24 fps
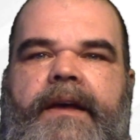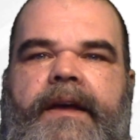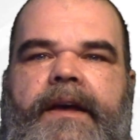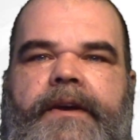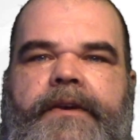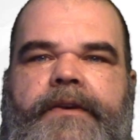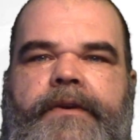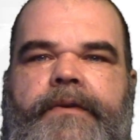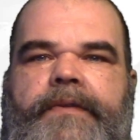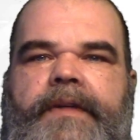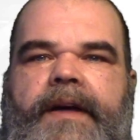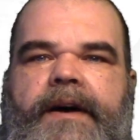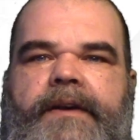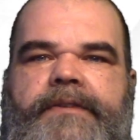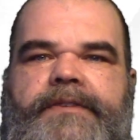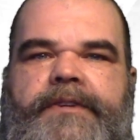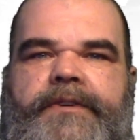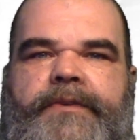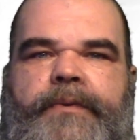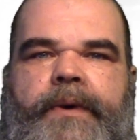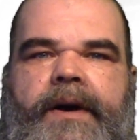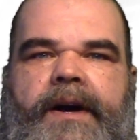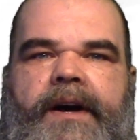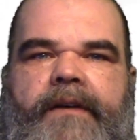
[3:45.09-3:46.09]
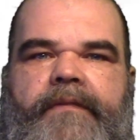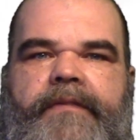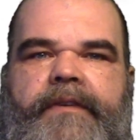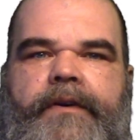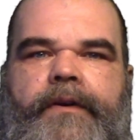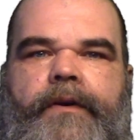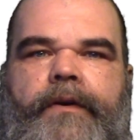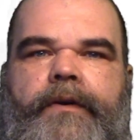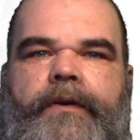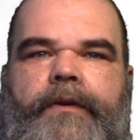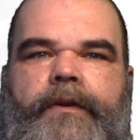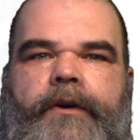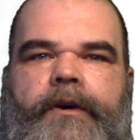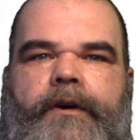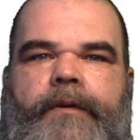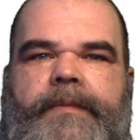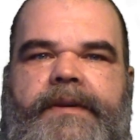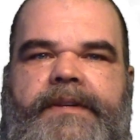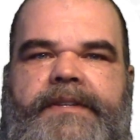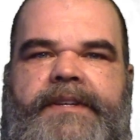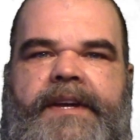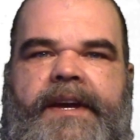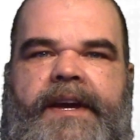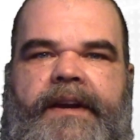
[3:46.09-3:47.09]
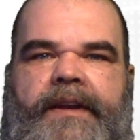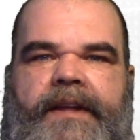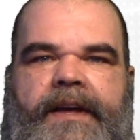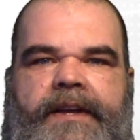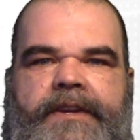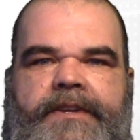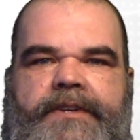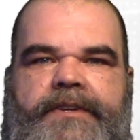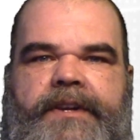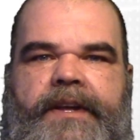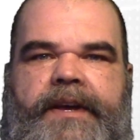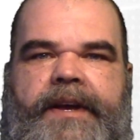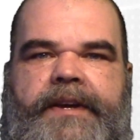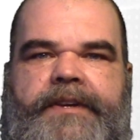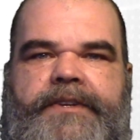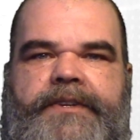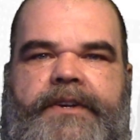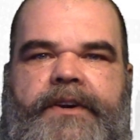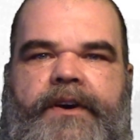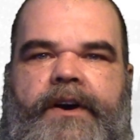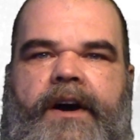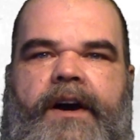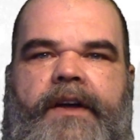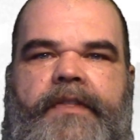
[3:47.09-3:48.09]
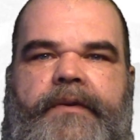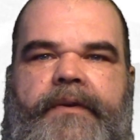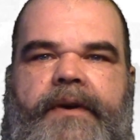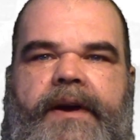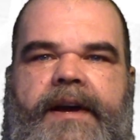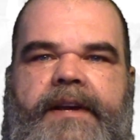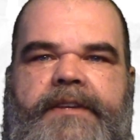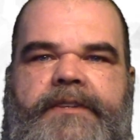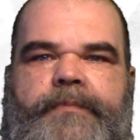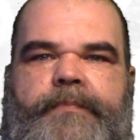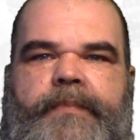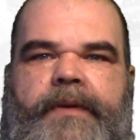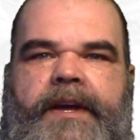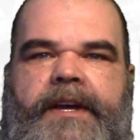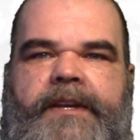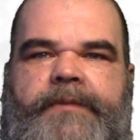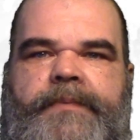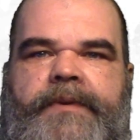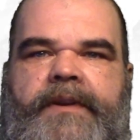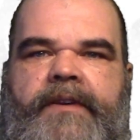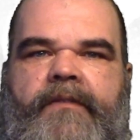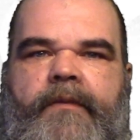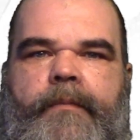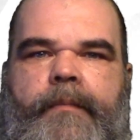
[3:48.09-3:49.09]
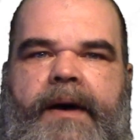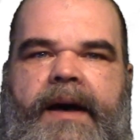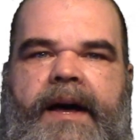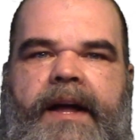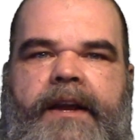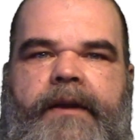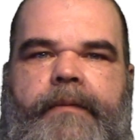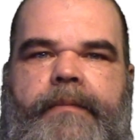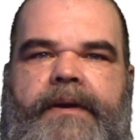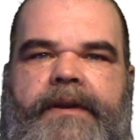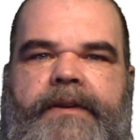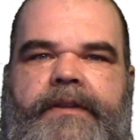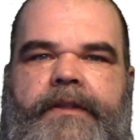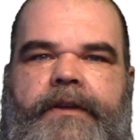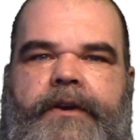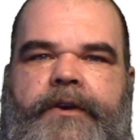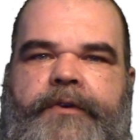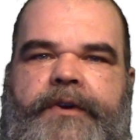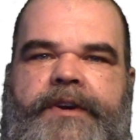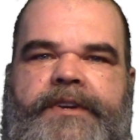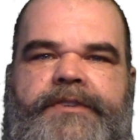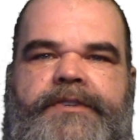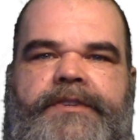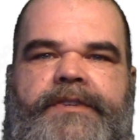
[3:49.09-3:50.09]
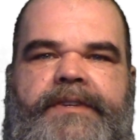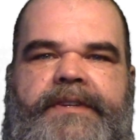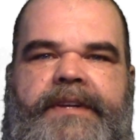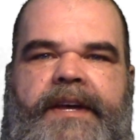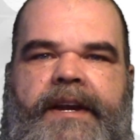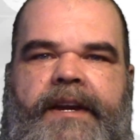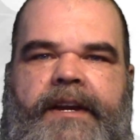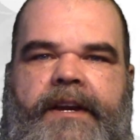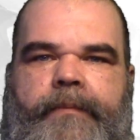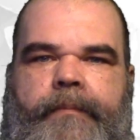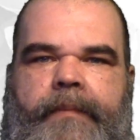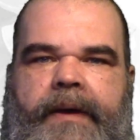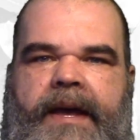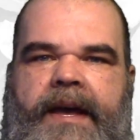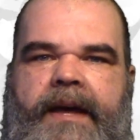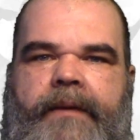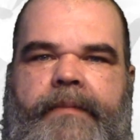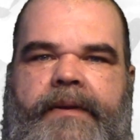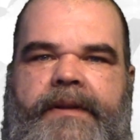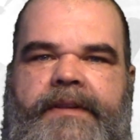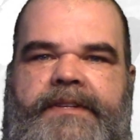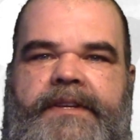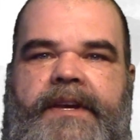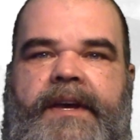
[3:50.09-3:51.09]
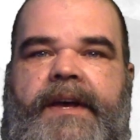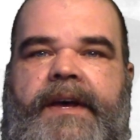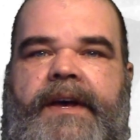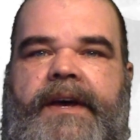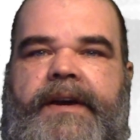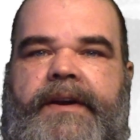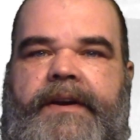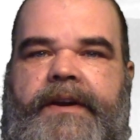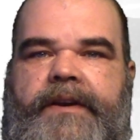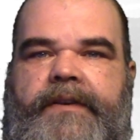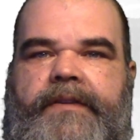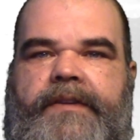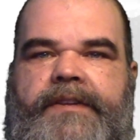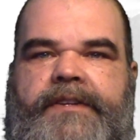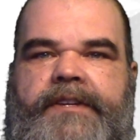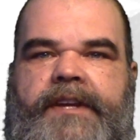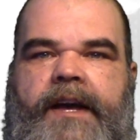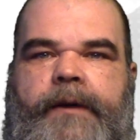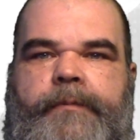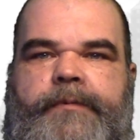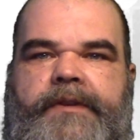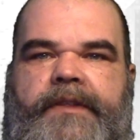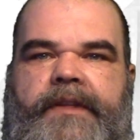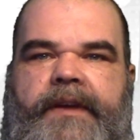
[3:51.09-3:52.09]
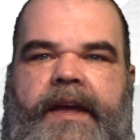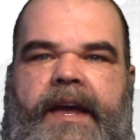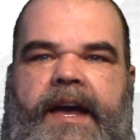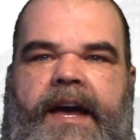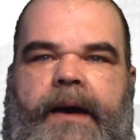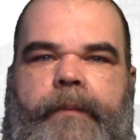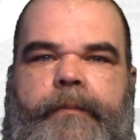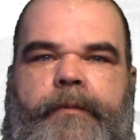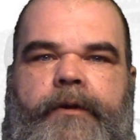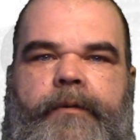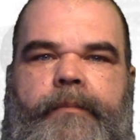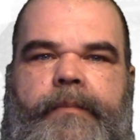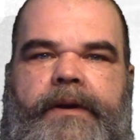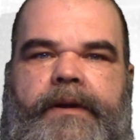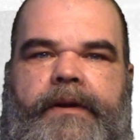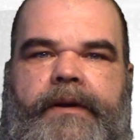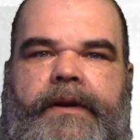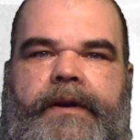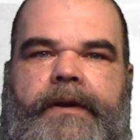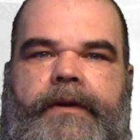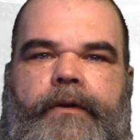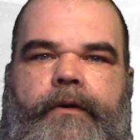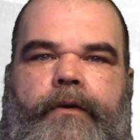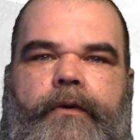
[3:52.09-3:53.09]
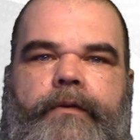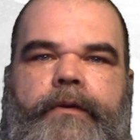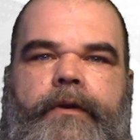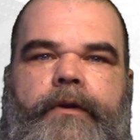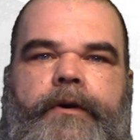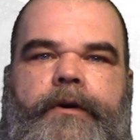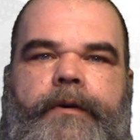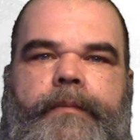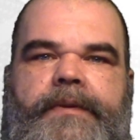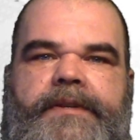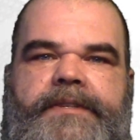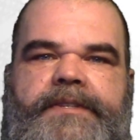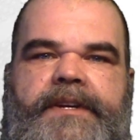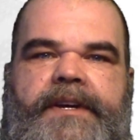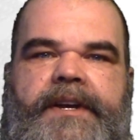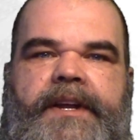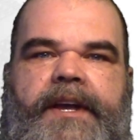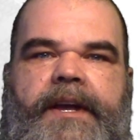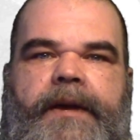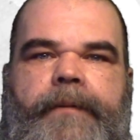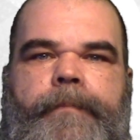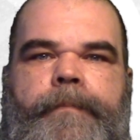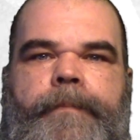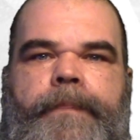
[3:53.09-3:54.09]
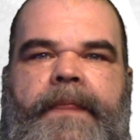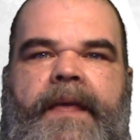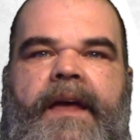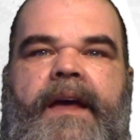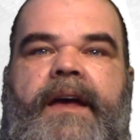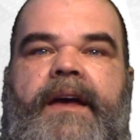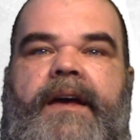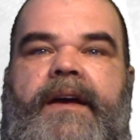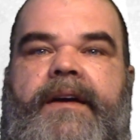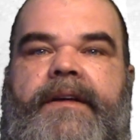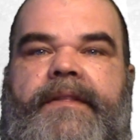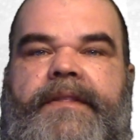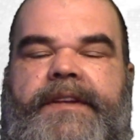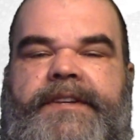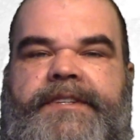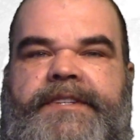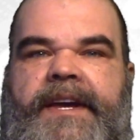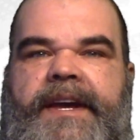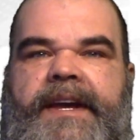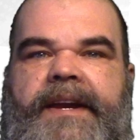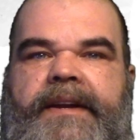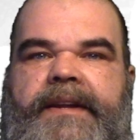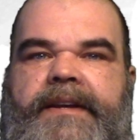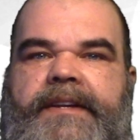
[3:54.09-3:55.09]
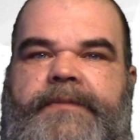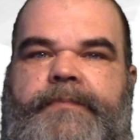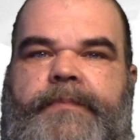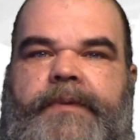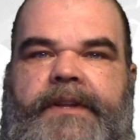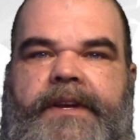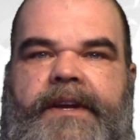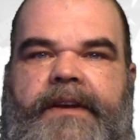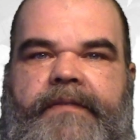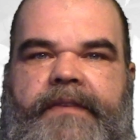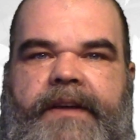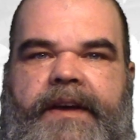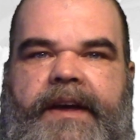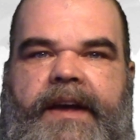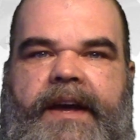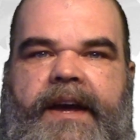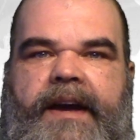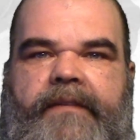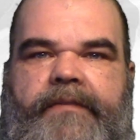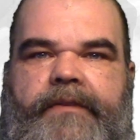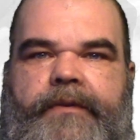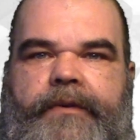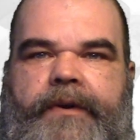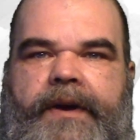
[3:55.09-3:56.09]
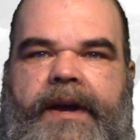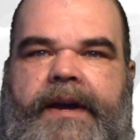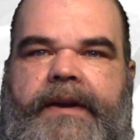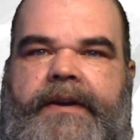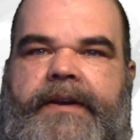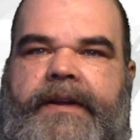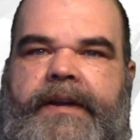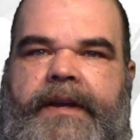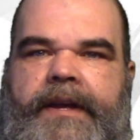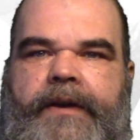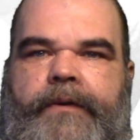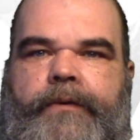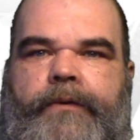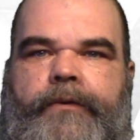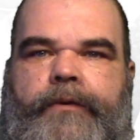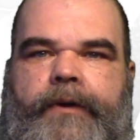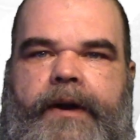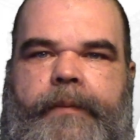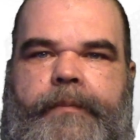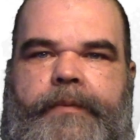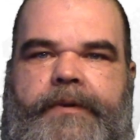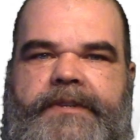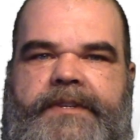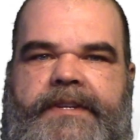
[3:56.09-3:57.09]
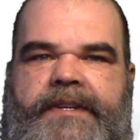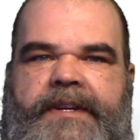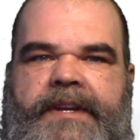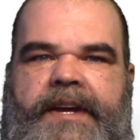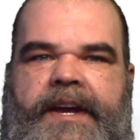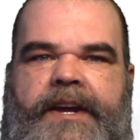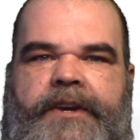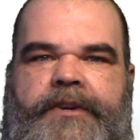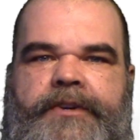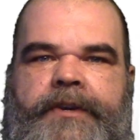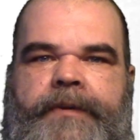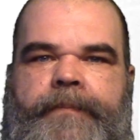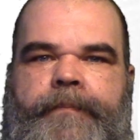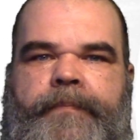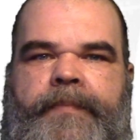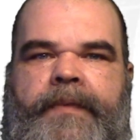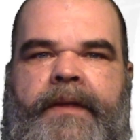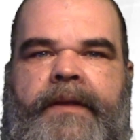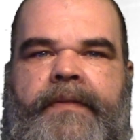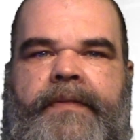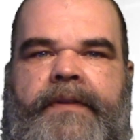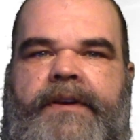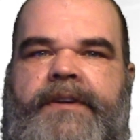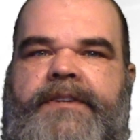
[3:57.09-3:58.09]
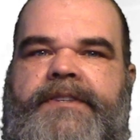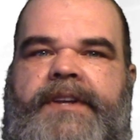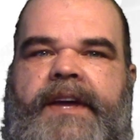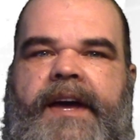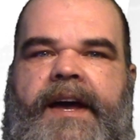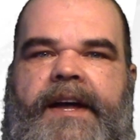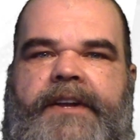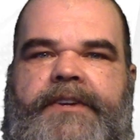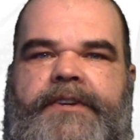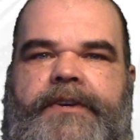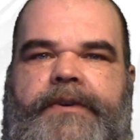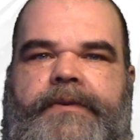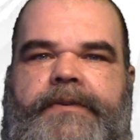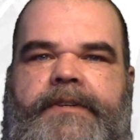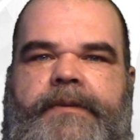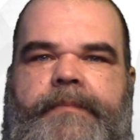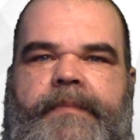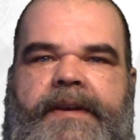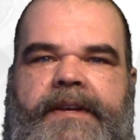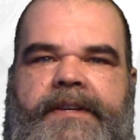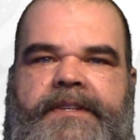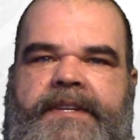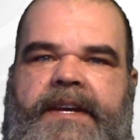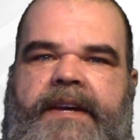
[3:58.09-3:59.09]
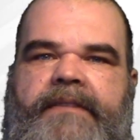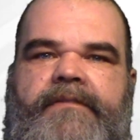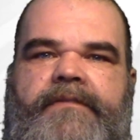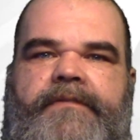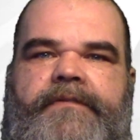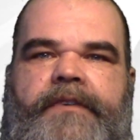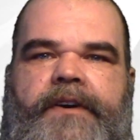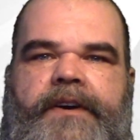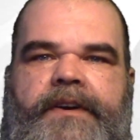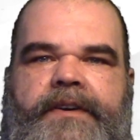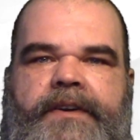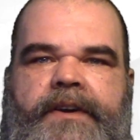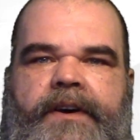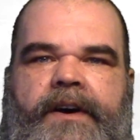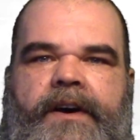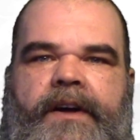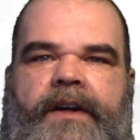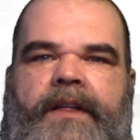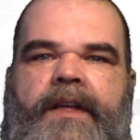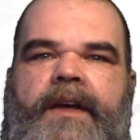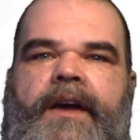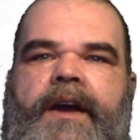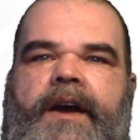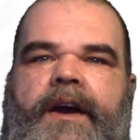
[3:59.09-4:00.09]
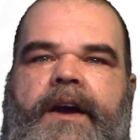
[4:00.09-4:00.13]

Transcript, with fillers: In 2012, the Oklahoma state legislature authorized the placement of a monument to the Christian Ten Commandments near the steps of the Capitol building in Oklahoma City. The Satanists believe they have the right to equal representation. Their statue is to be a seven foot tall